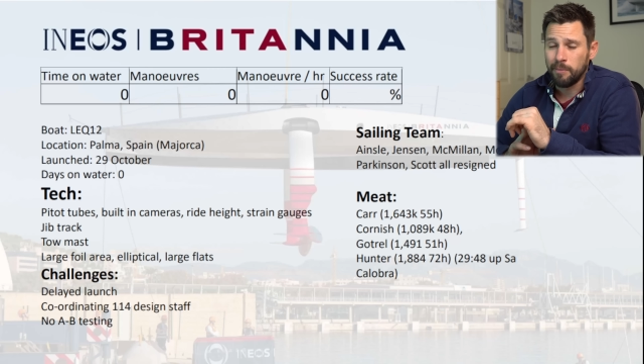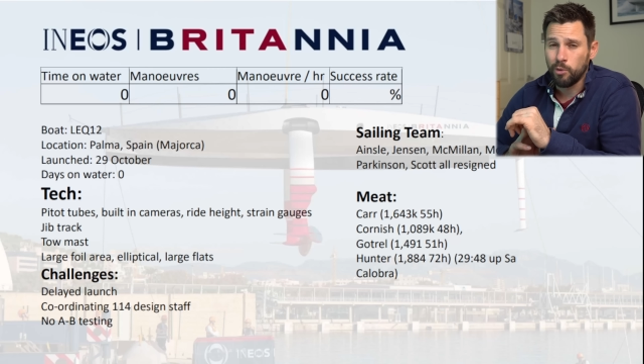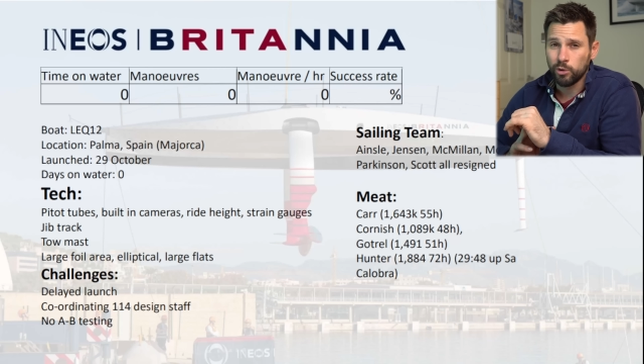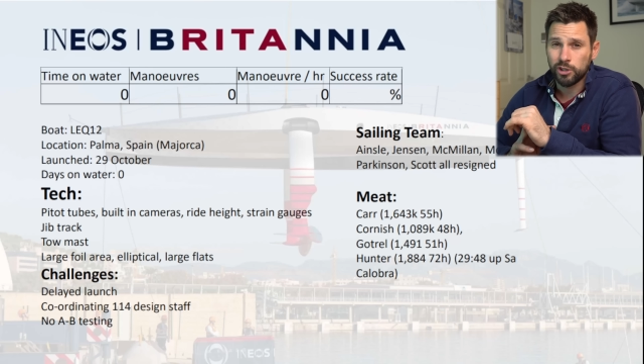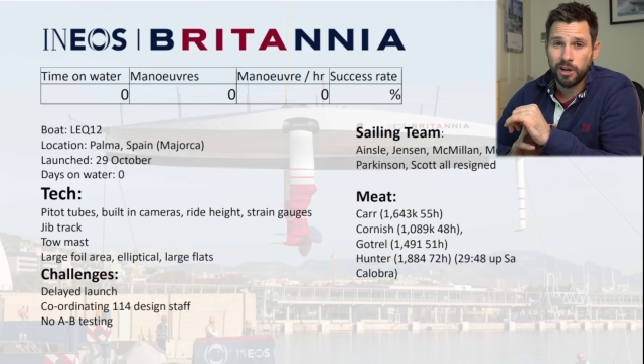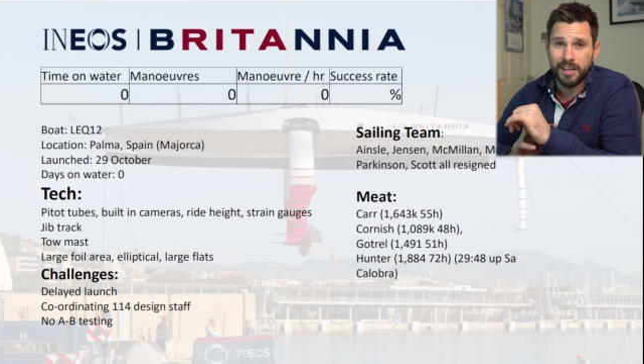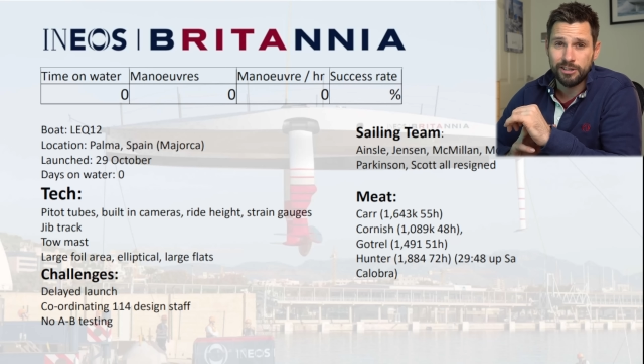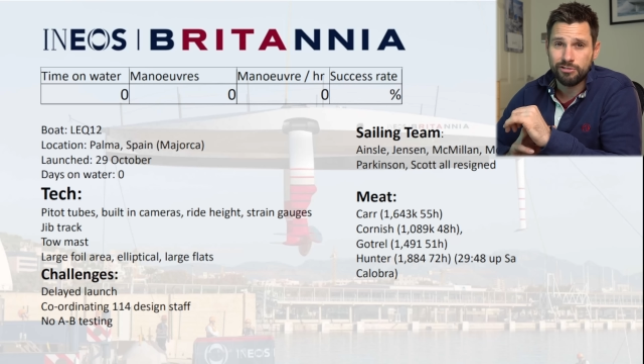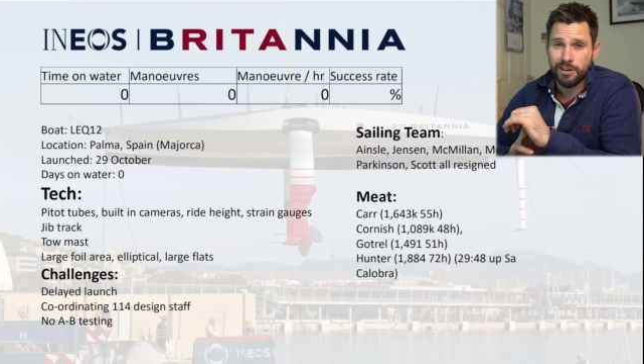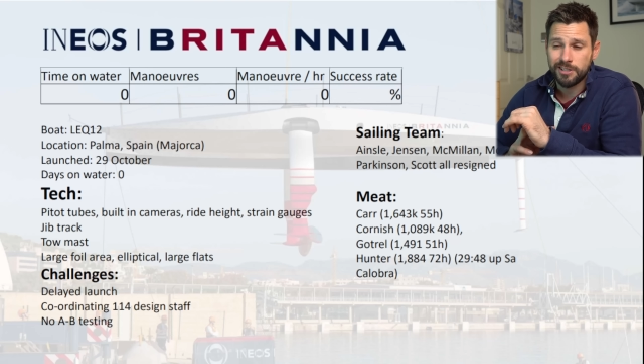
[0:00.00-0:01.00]
Also got an
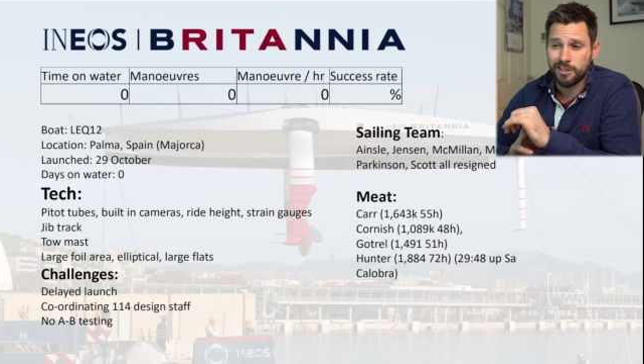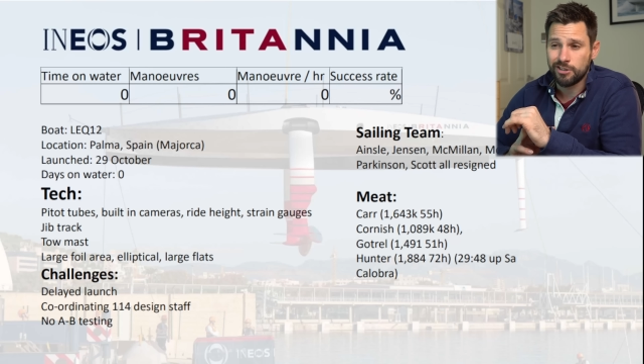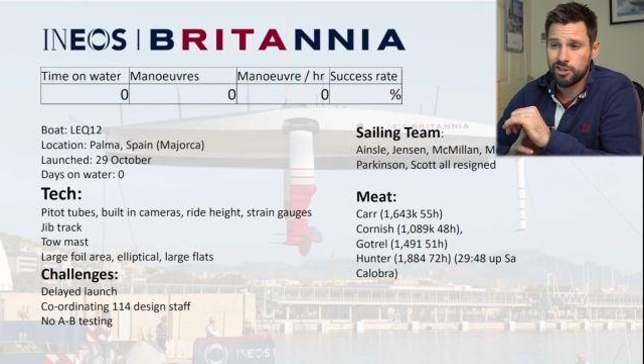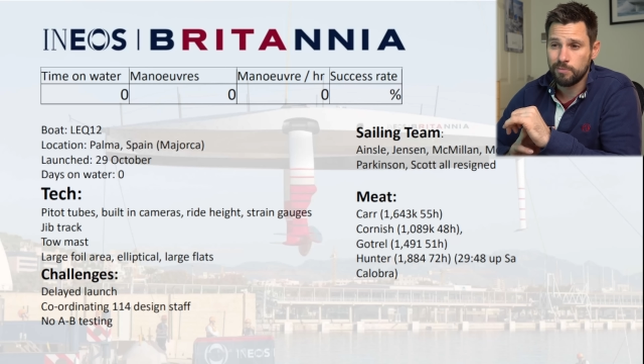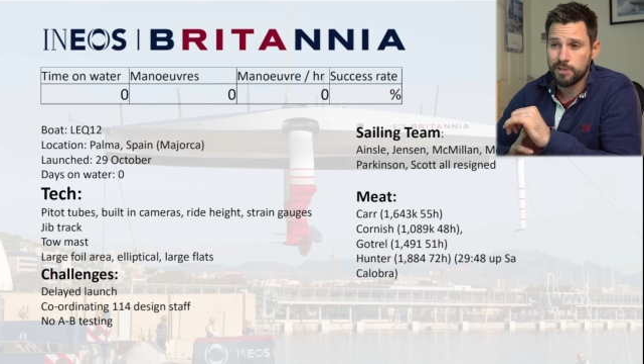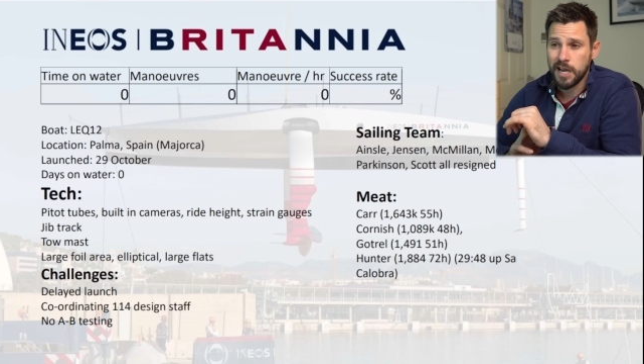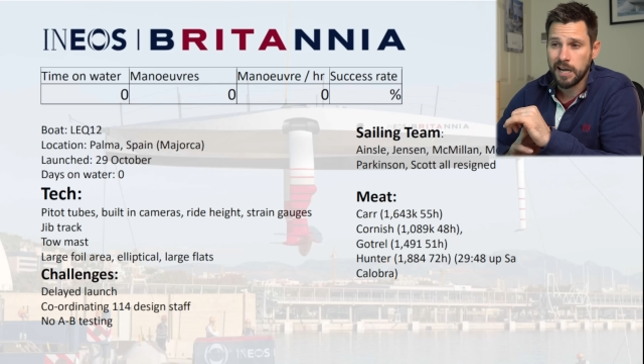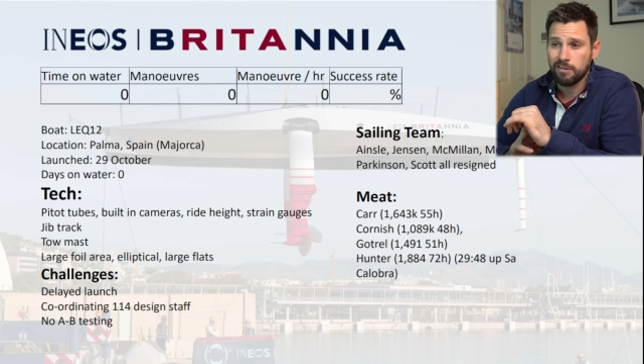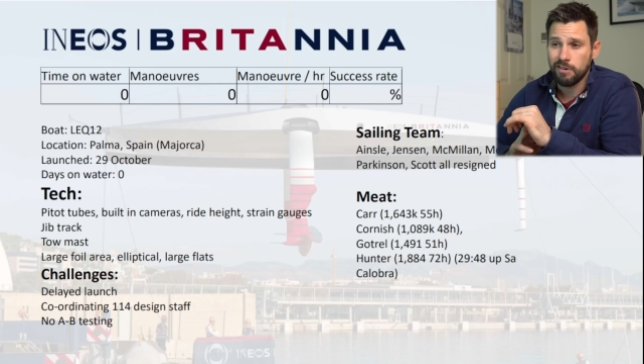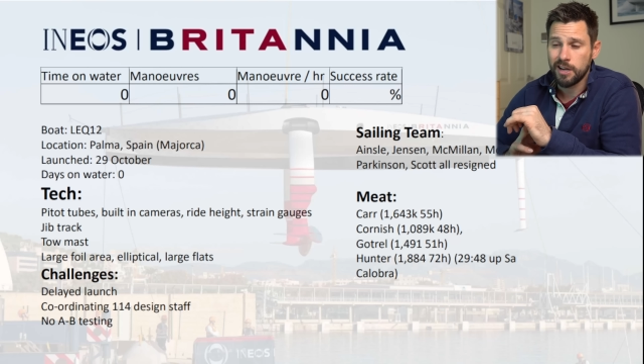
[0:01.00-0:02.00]
interesting jib
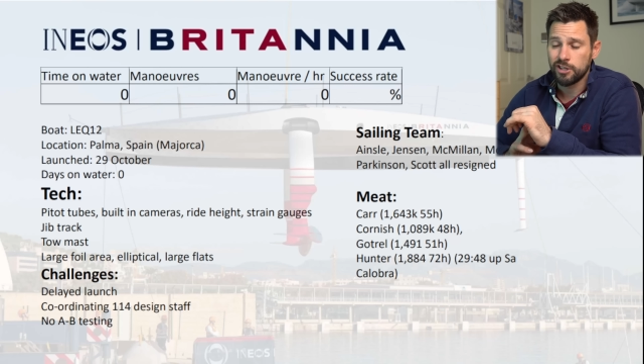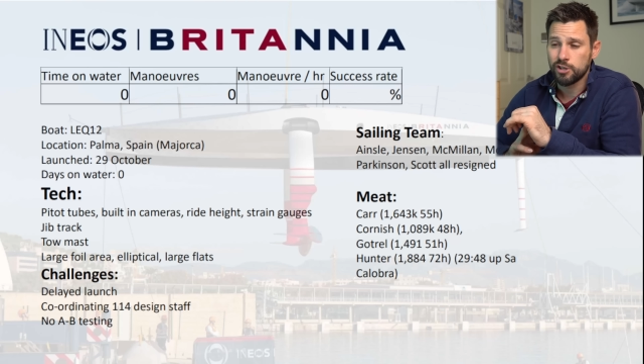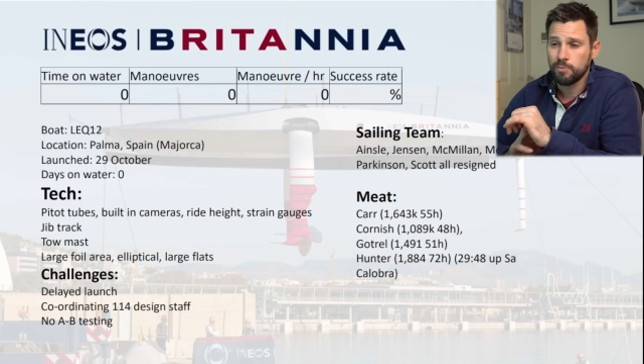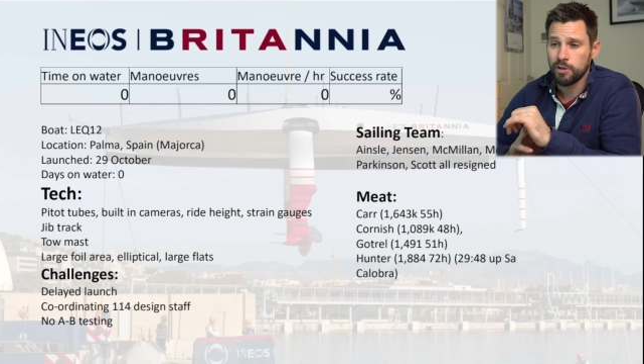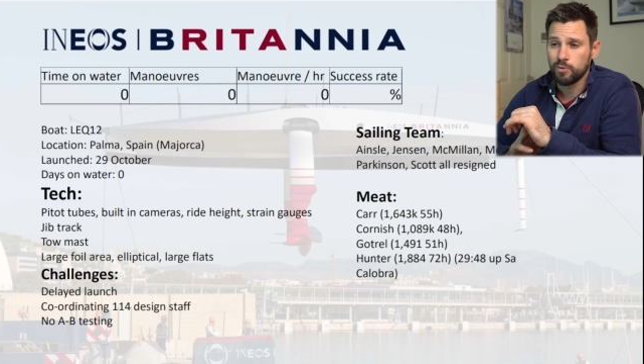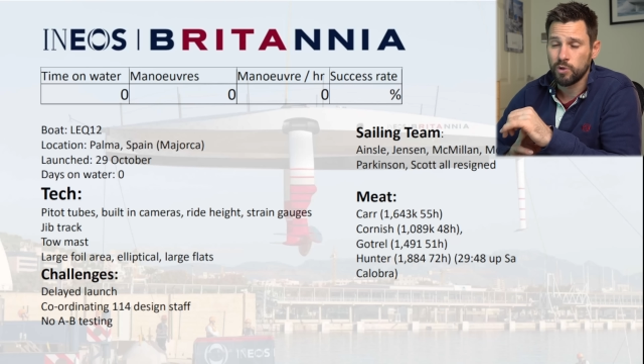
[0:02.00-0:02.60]
tack arrangement,